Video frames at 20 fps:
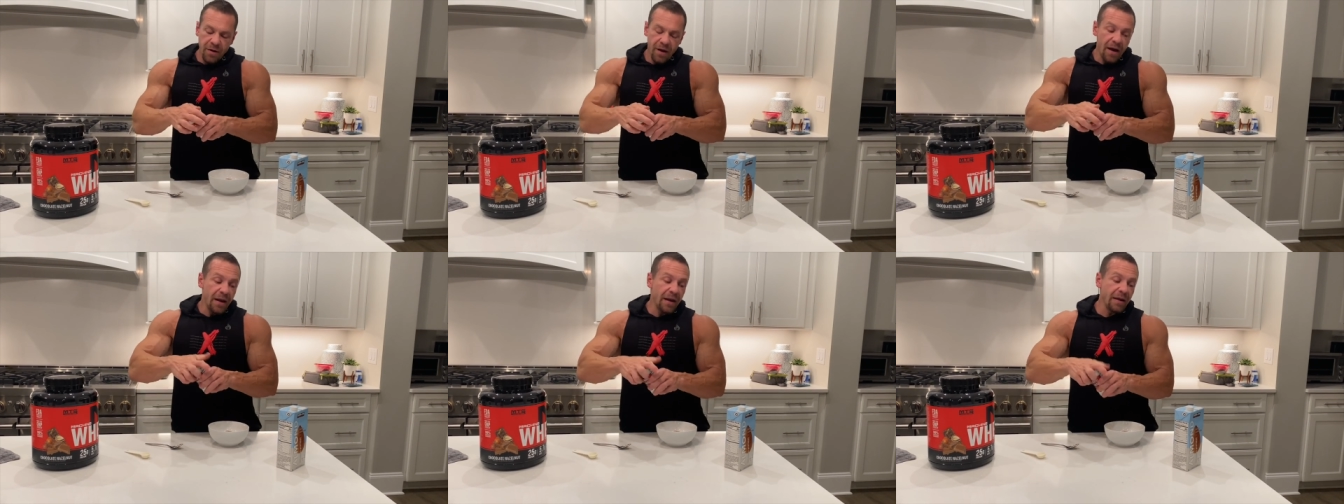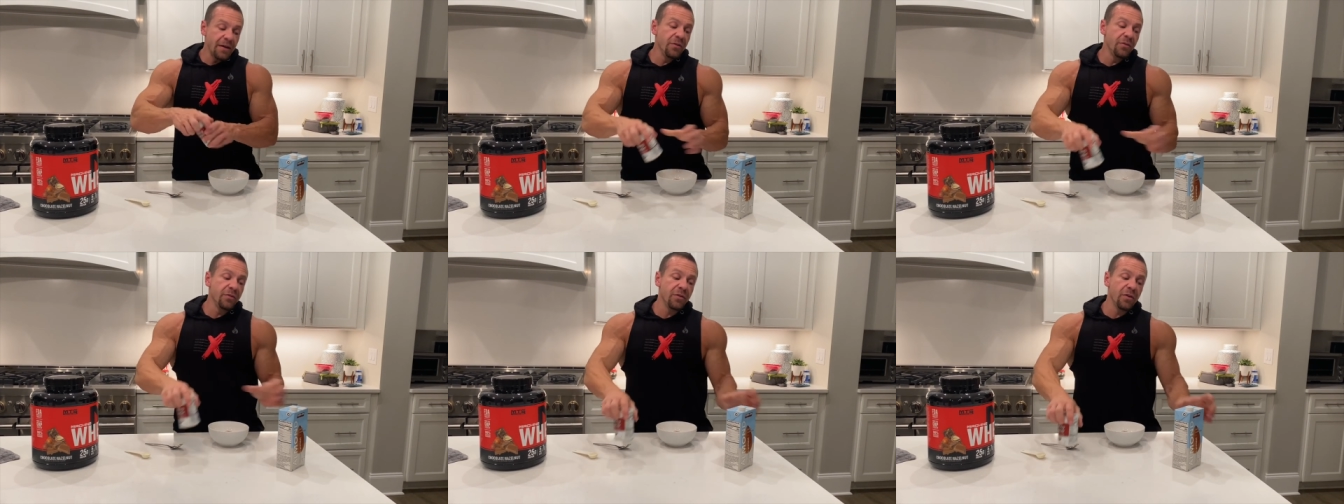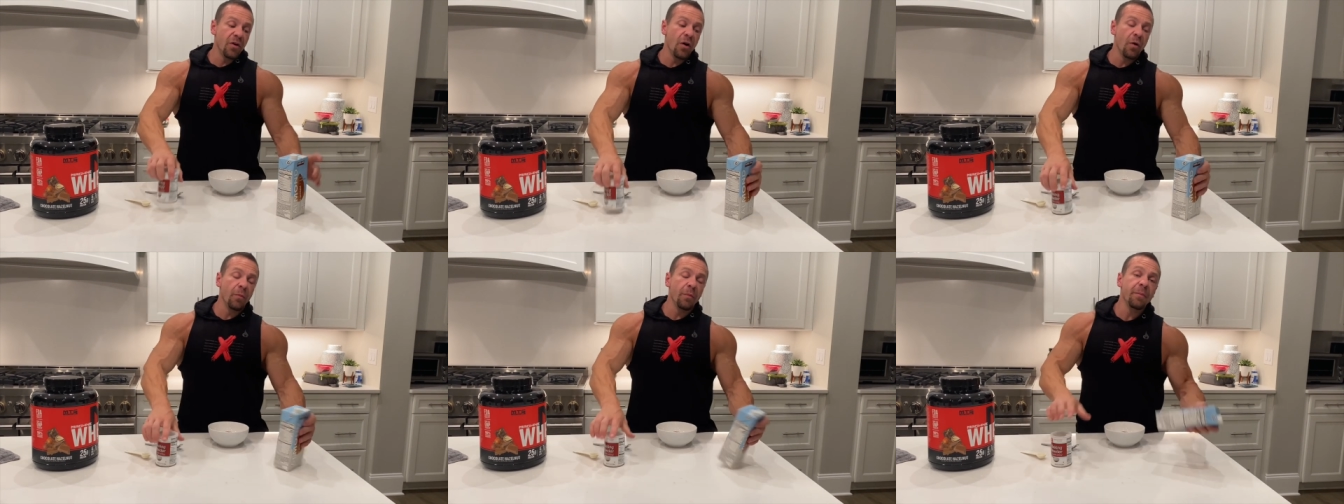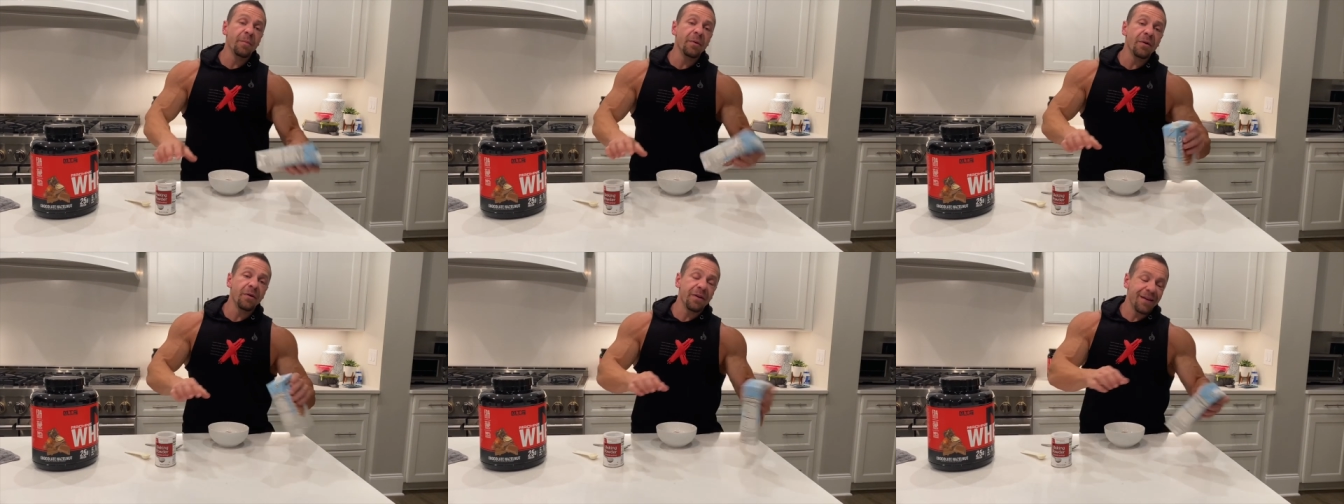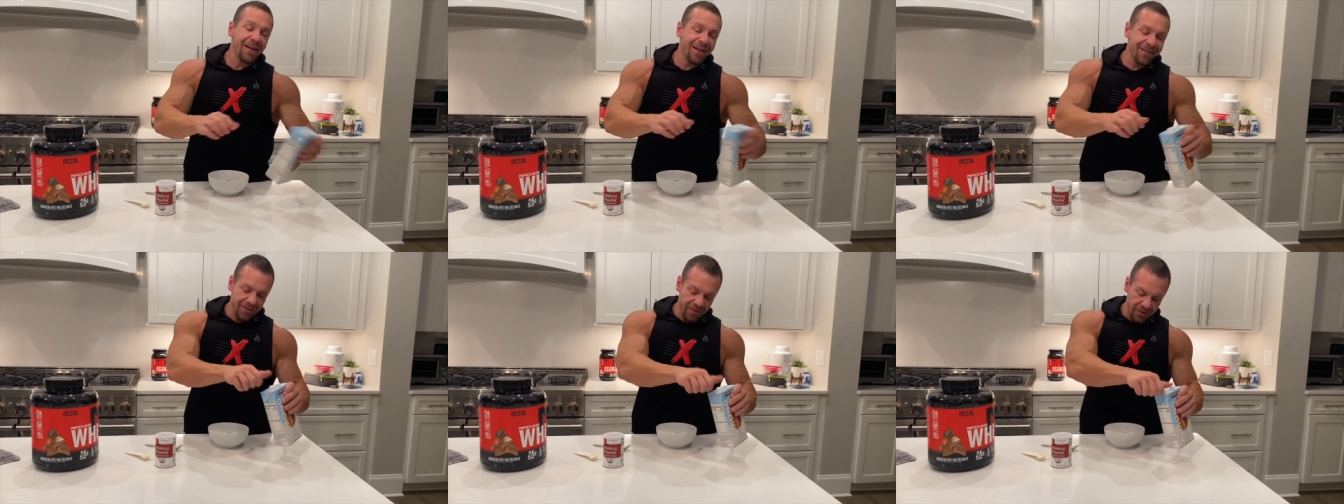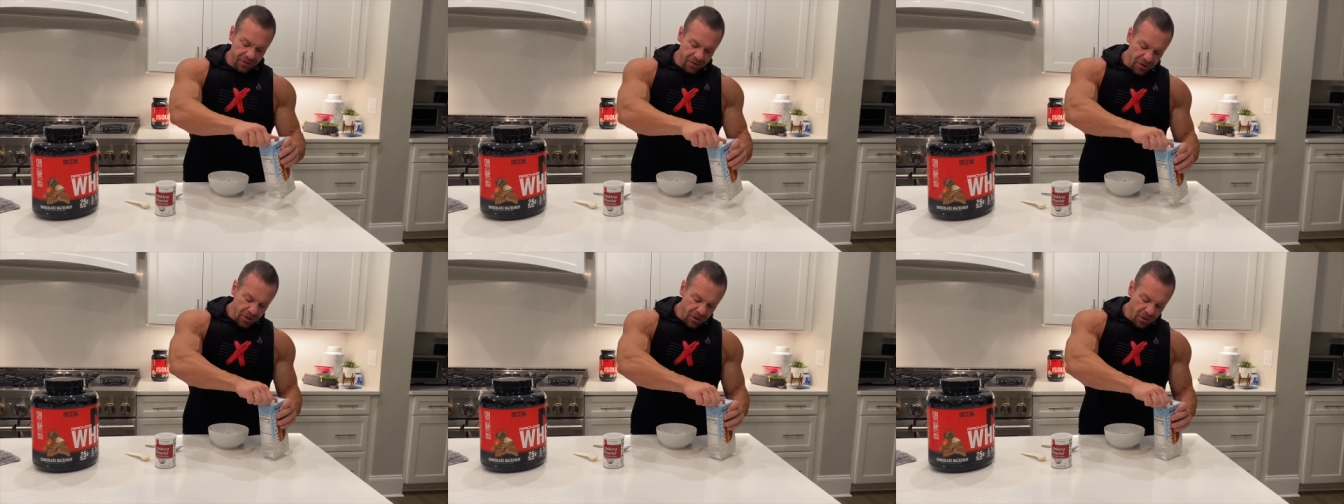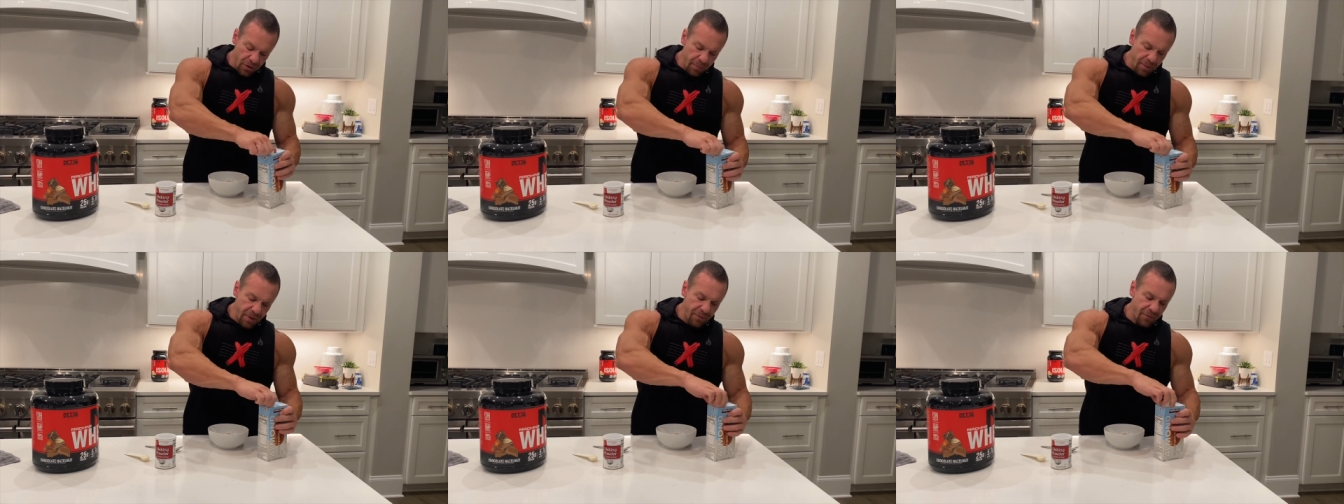I like using almond milk. It has a
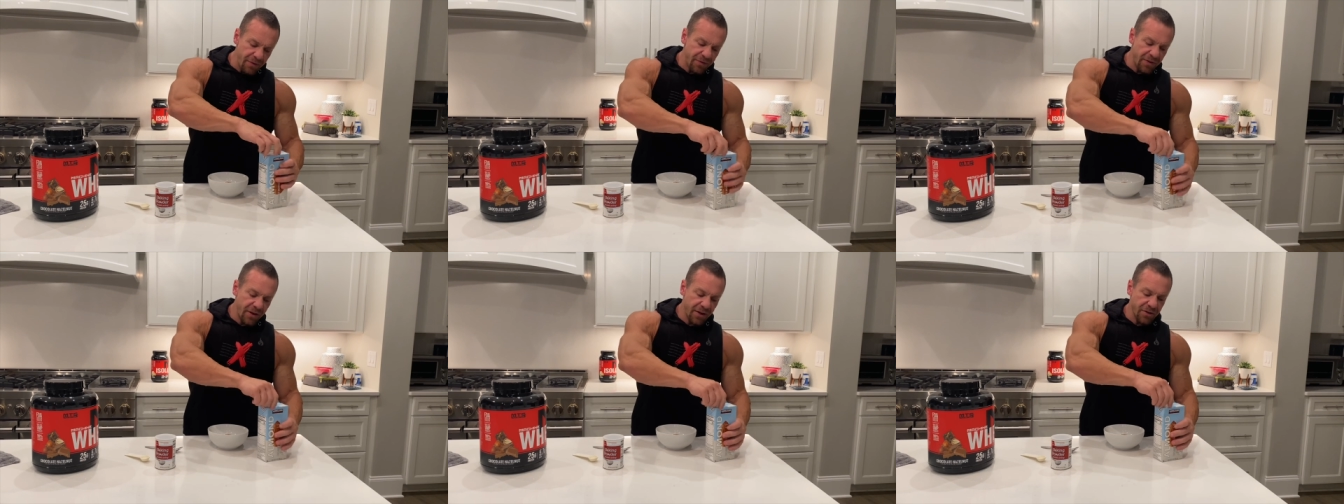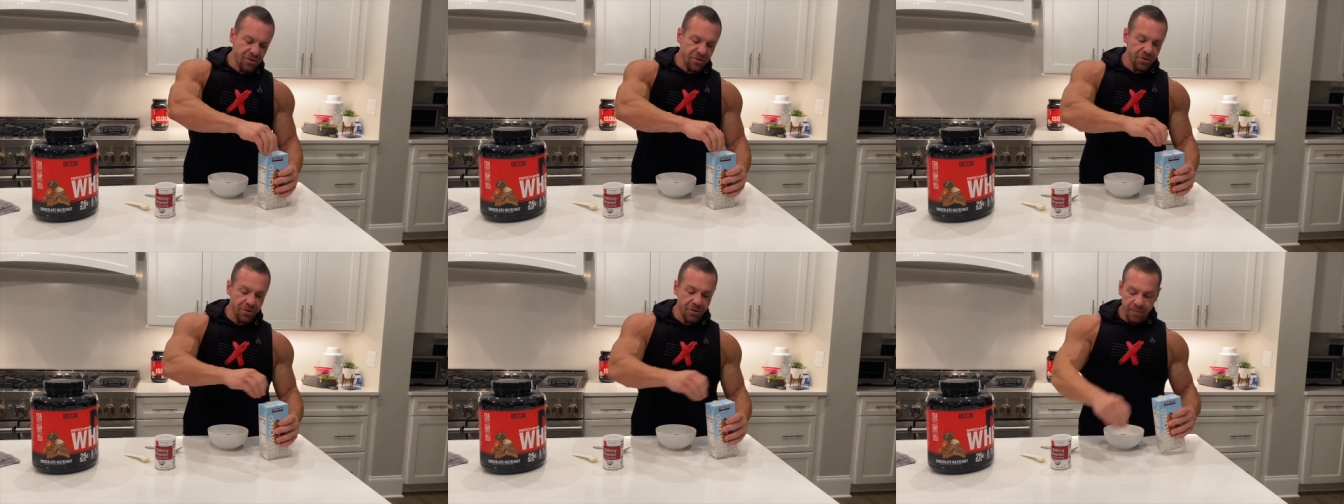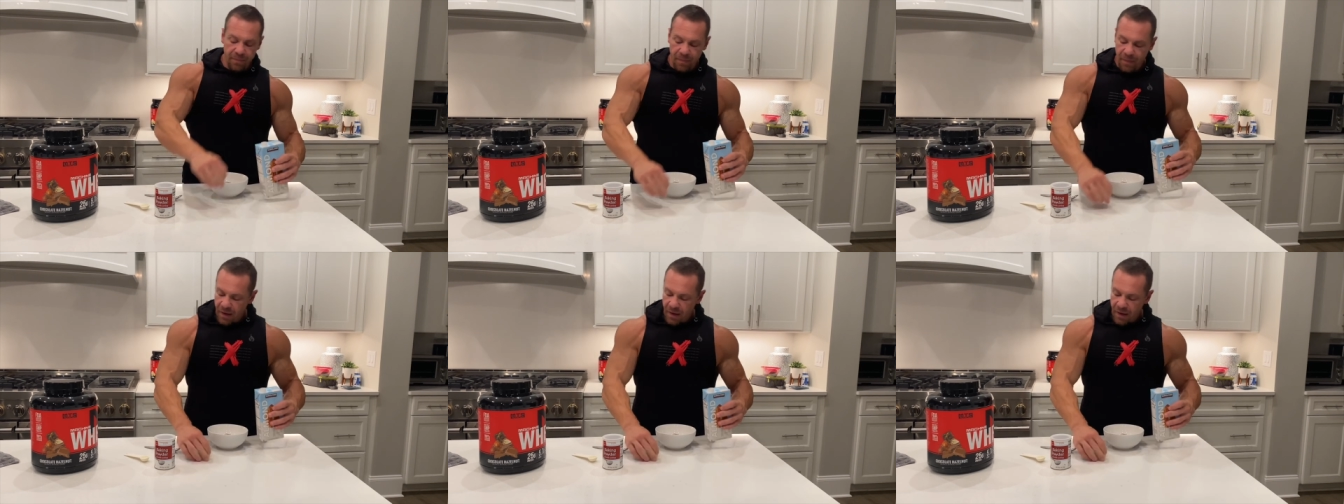little bit of a texture.